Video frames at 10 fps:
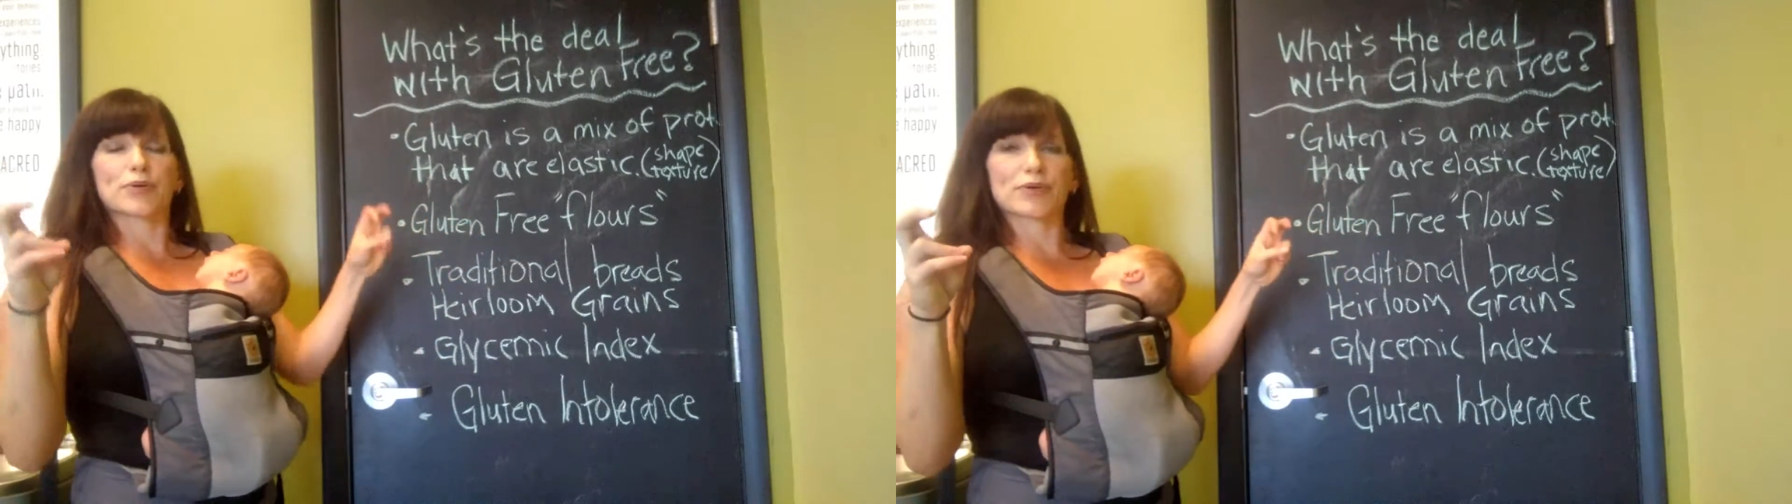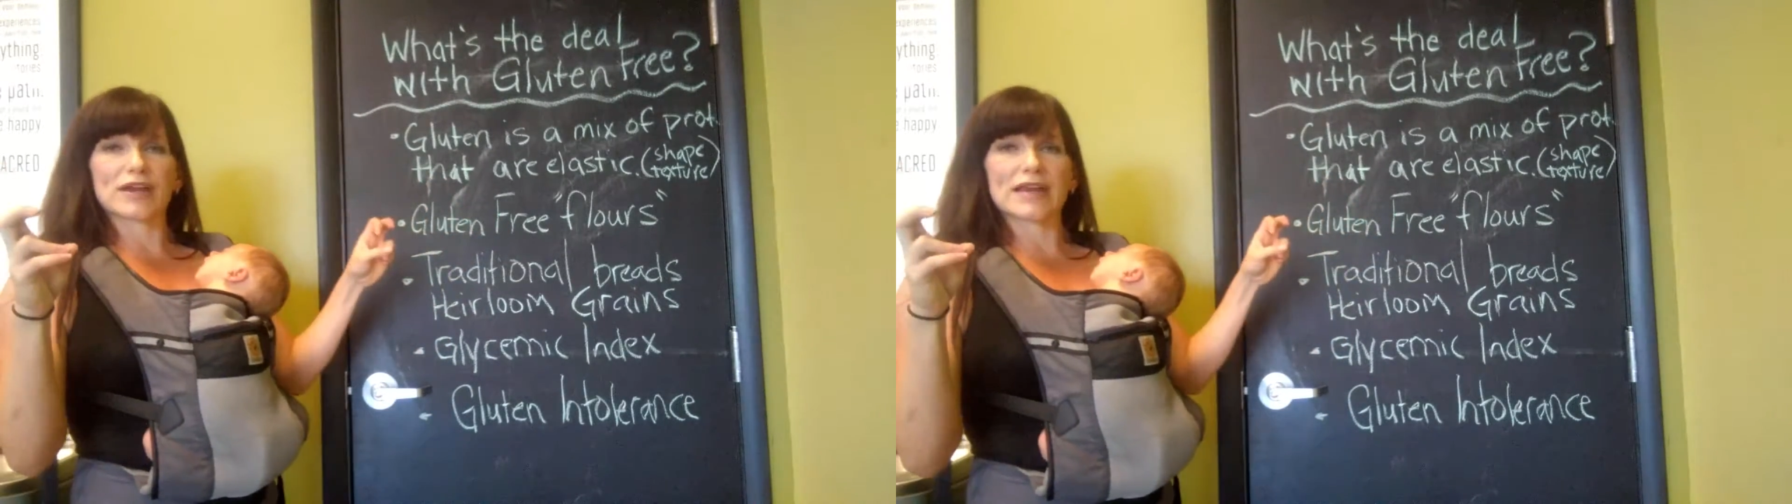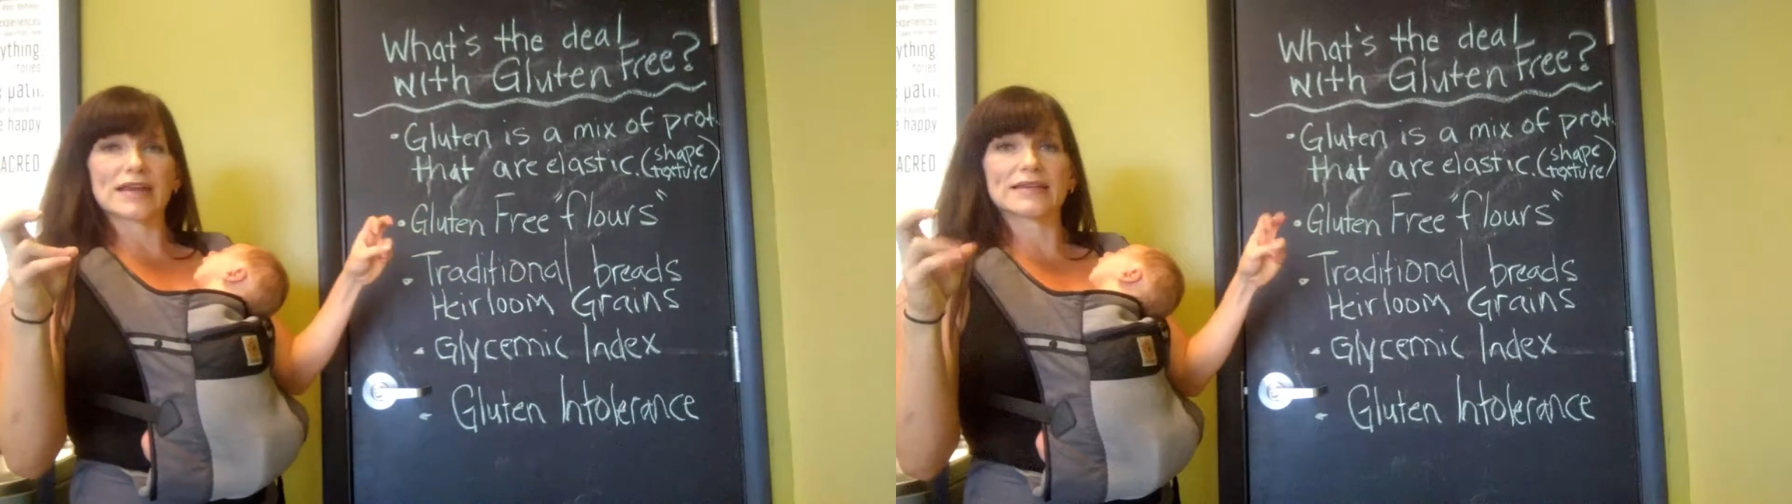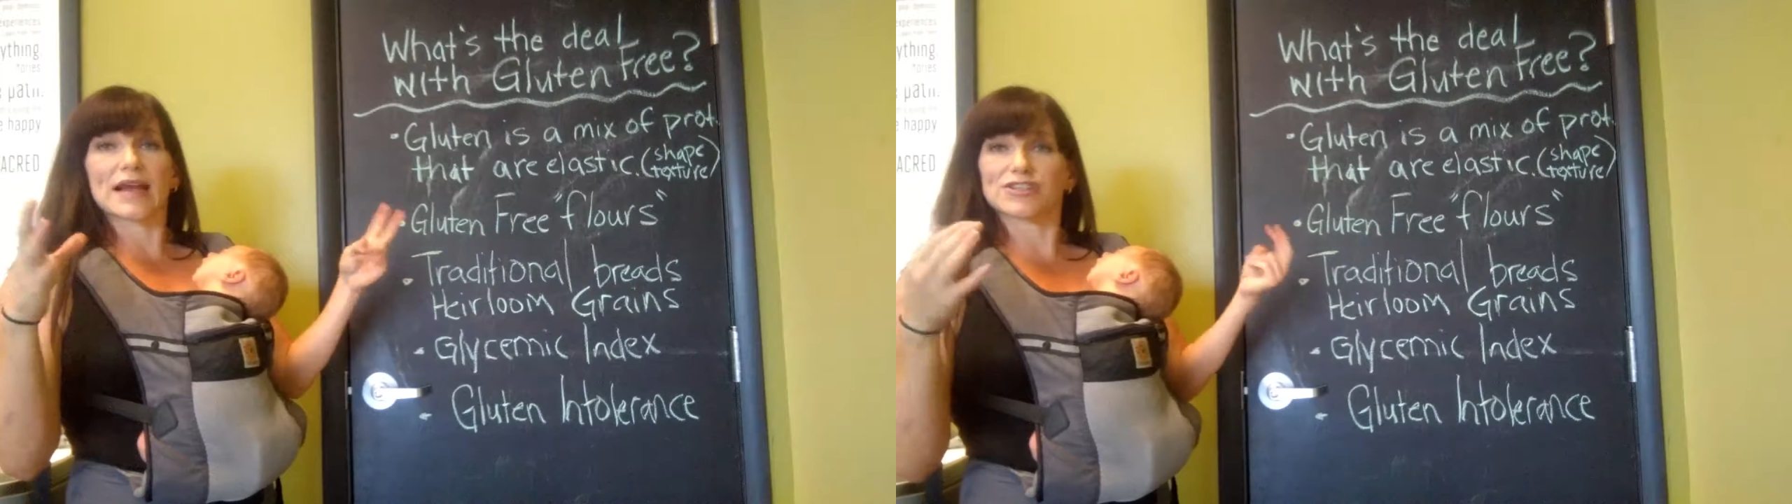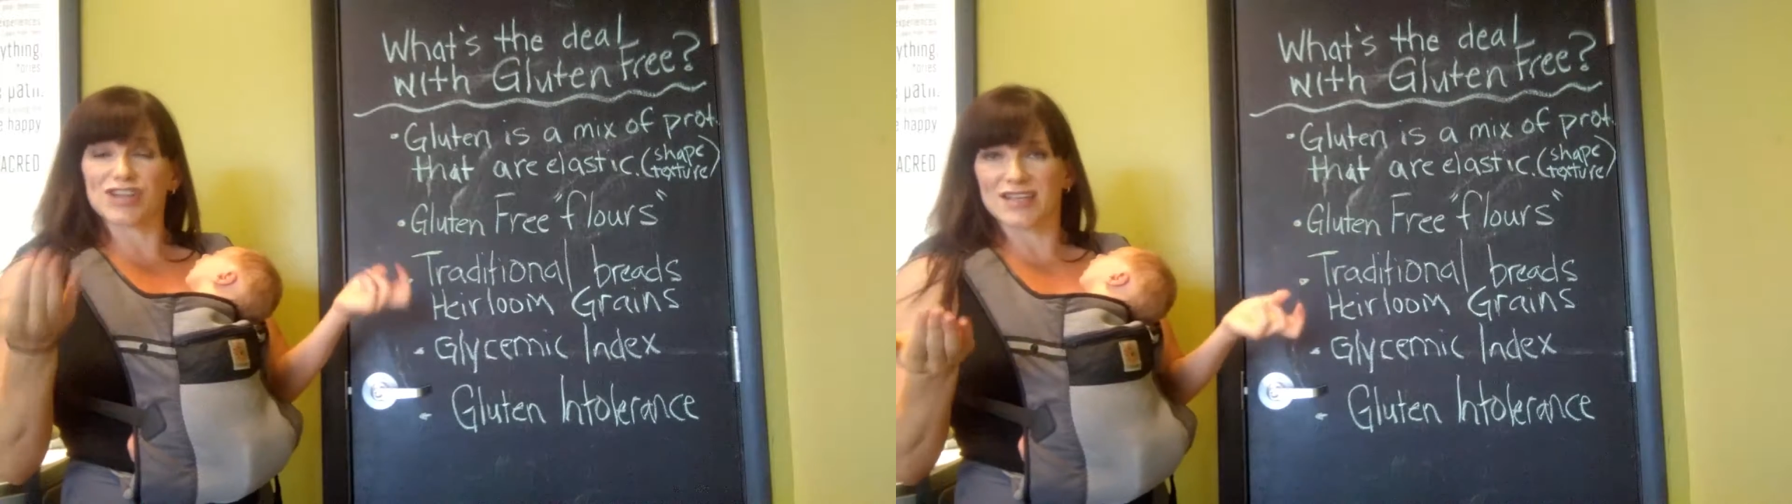
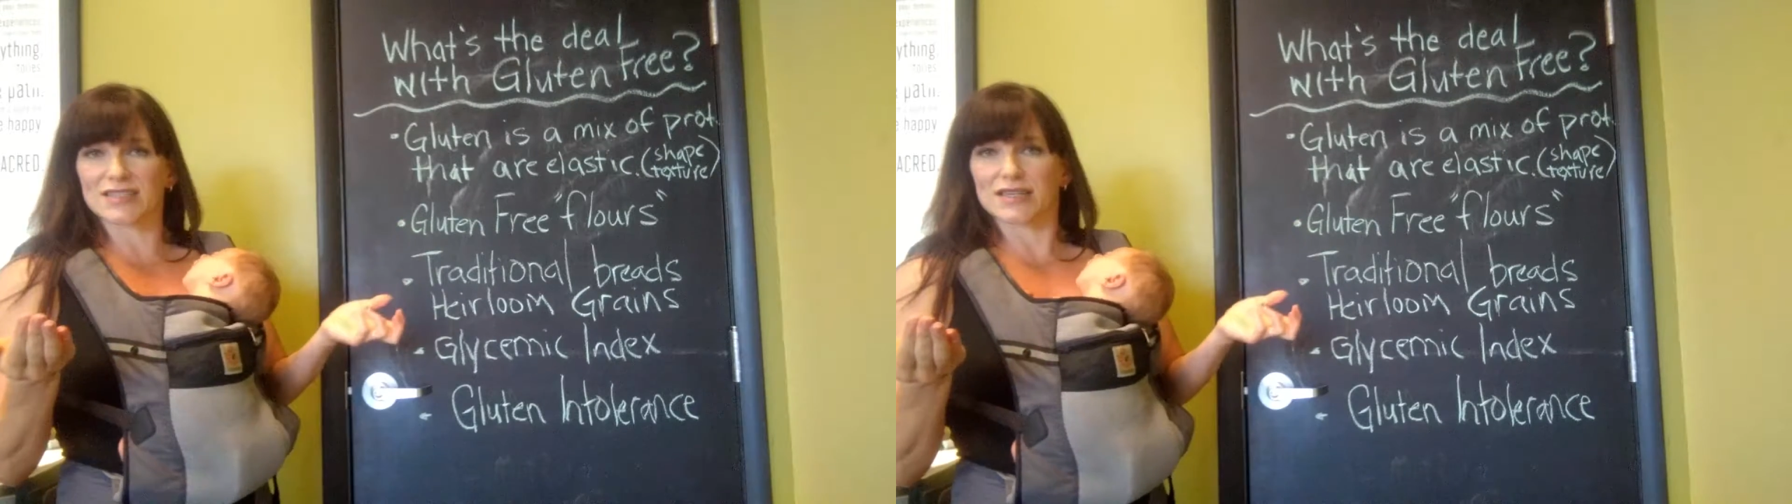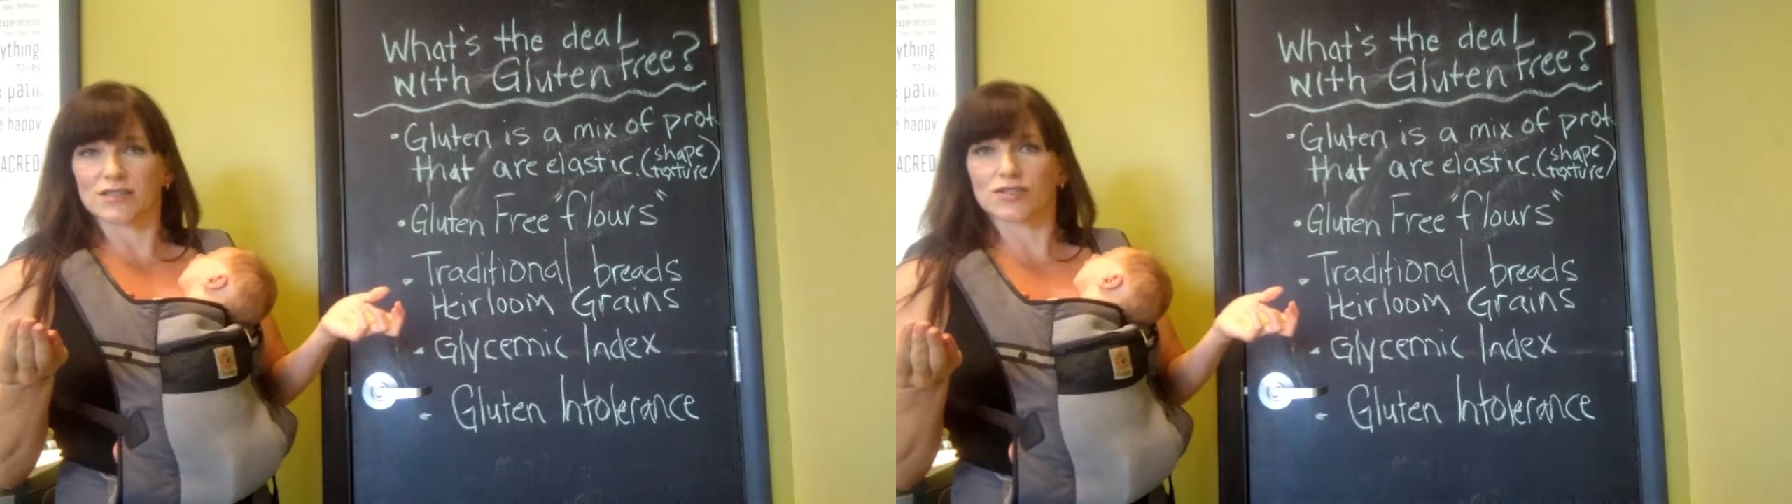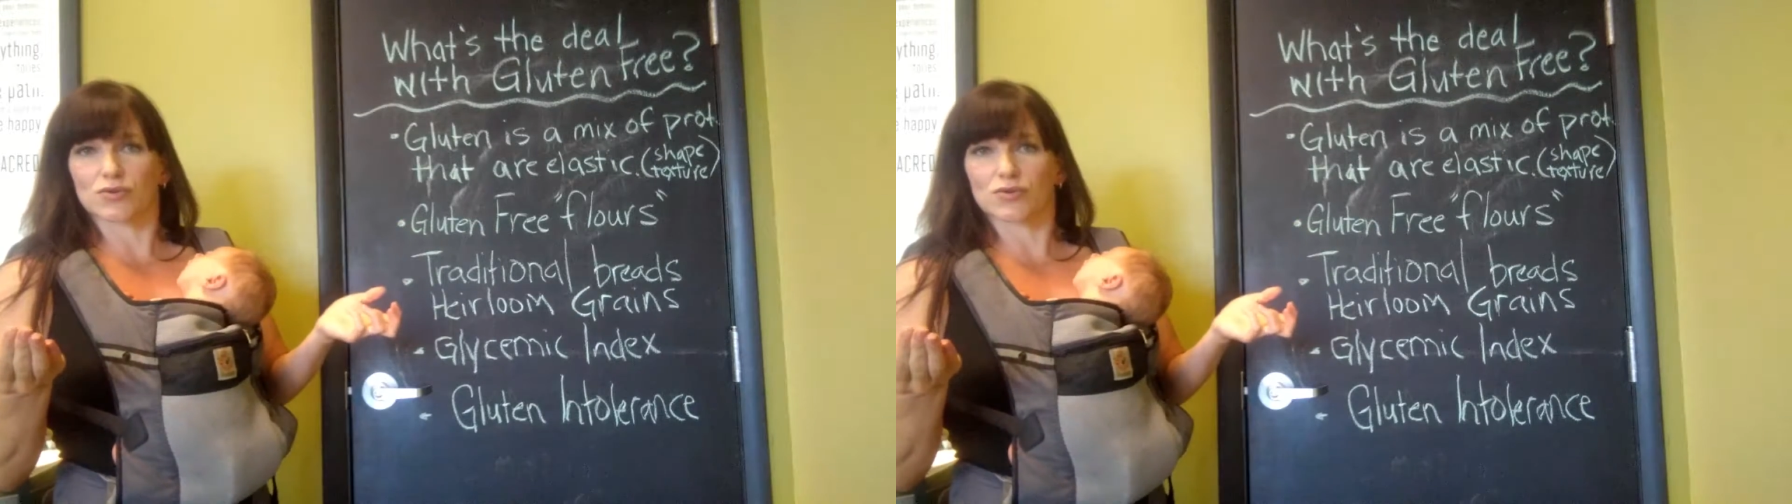pre-digested